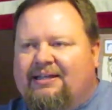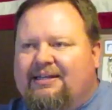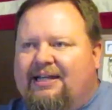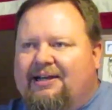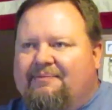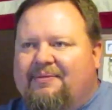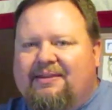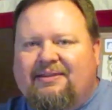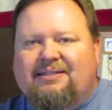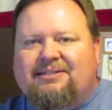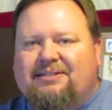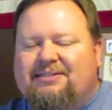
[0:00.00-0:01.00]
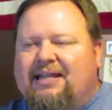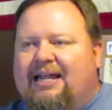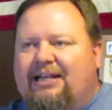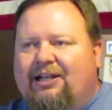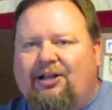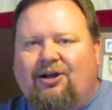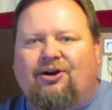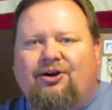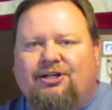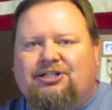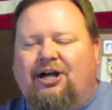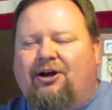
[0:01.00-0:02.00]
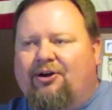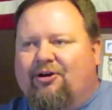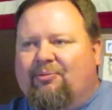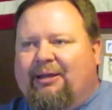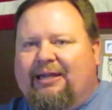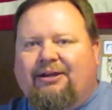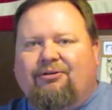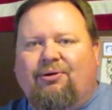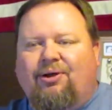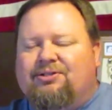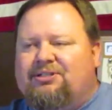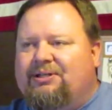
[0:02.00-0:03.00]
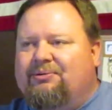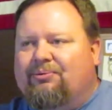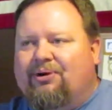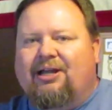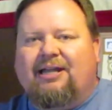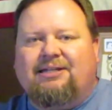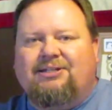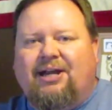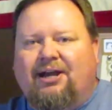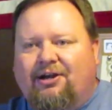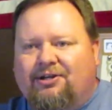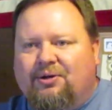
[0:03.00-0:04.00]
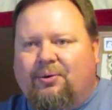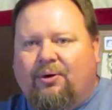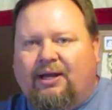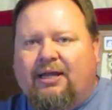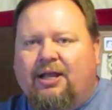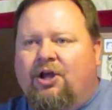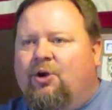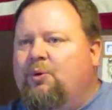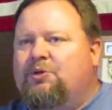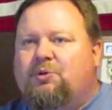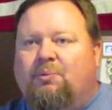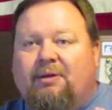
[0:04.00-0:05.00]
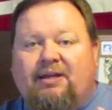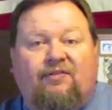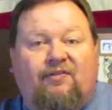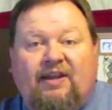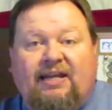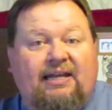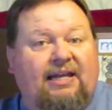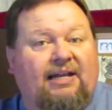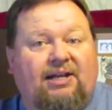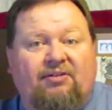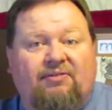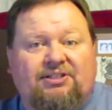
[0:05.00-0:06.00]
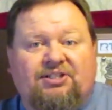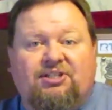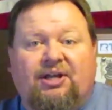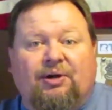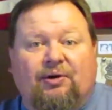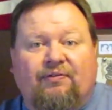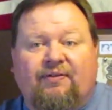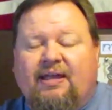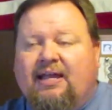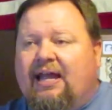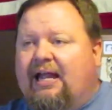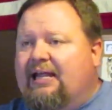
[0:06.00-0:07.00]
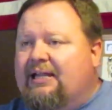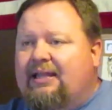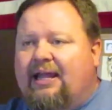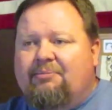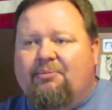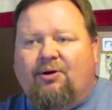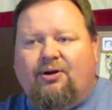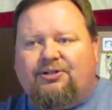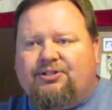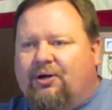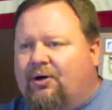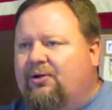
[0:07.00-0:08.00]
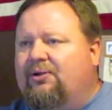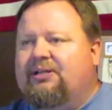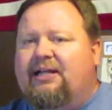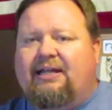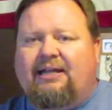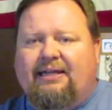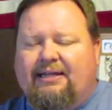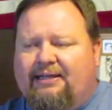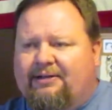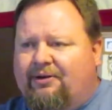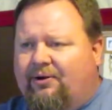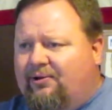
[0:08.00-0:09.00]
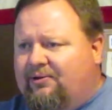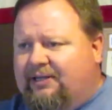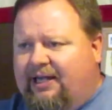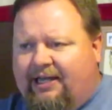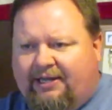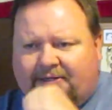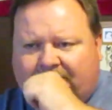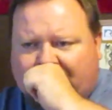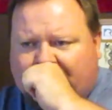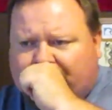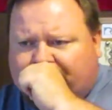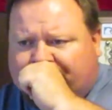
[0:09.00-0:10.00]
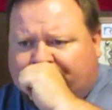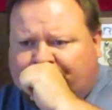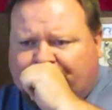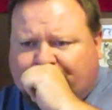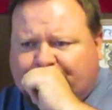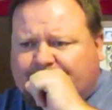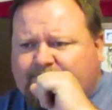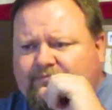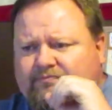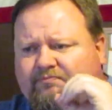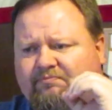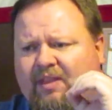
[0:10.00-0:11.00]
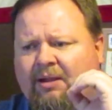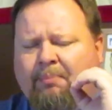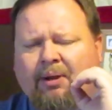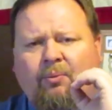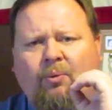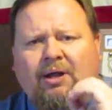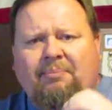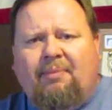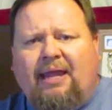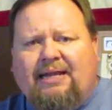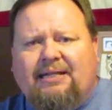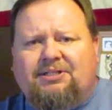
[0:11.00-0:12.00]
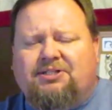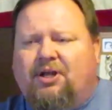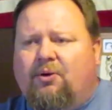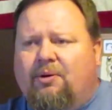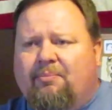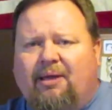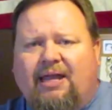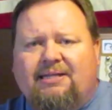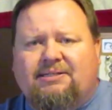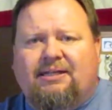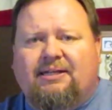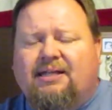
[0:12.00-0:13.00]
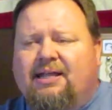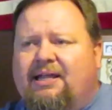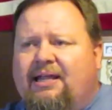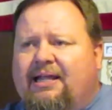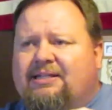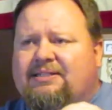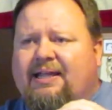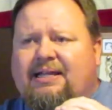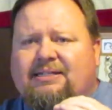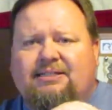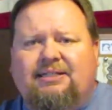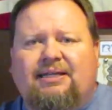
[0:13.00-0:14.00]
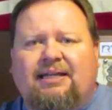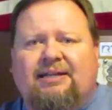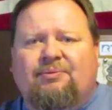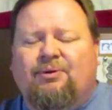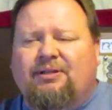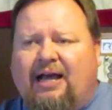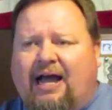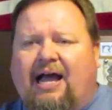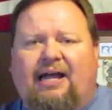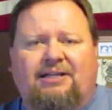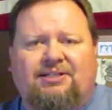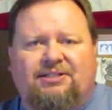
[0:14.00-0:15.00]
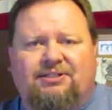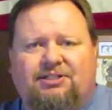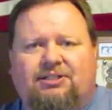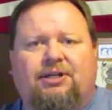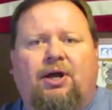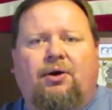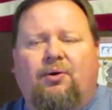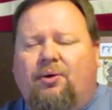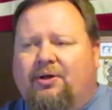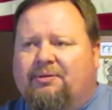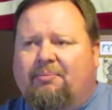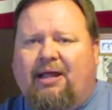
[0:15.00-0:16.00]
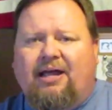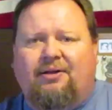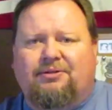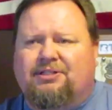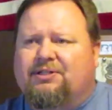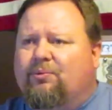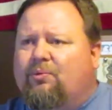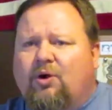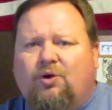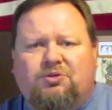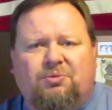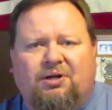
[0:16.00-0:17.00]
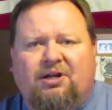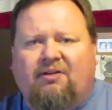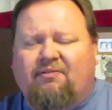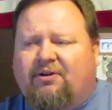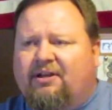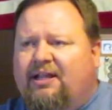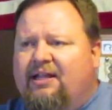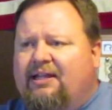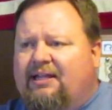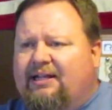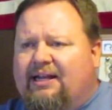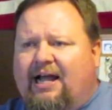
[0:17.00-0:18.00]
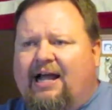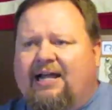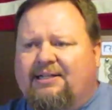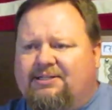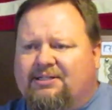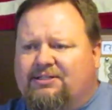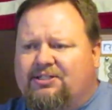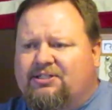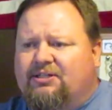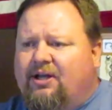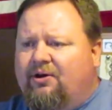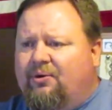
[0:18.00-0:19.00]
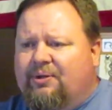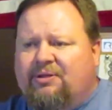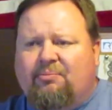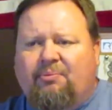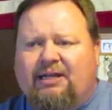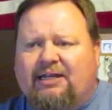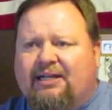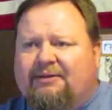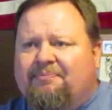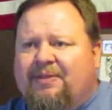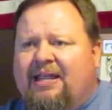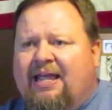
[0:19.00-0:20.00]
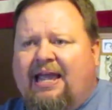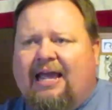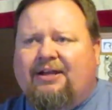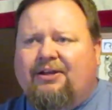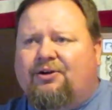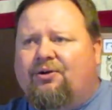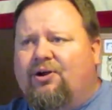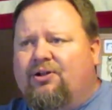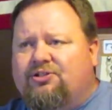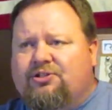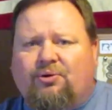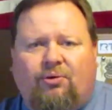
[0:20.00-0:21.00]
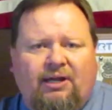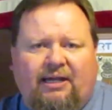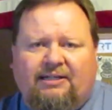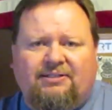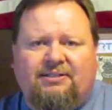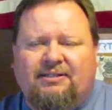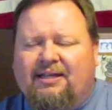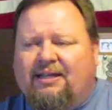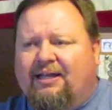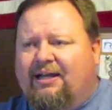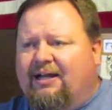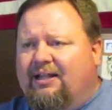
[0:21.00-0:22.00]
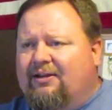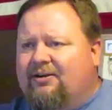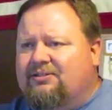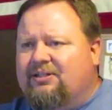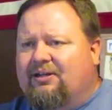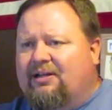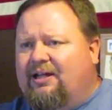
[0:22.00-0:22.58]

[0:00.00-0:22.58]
Now, this is a large army crossing rugged territory, which would be a feat in and of itself, and they marched all day and all night. But what made it so amazing is they did it with ice and snow on the mountains, and the roads were covered in ice and snow, and the men had to cross creeks. There's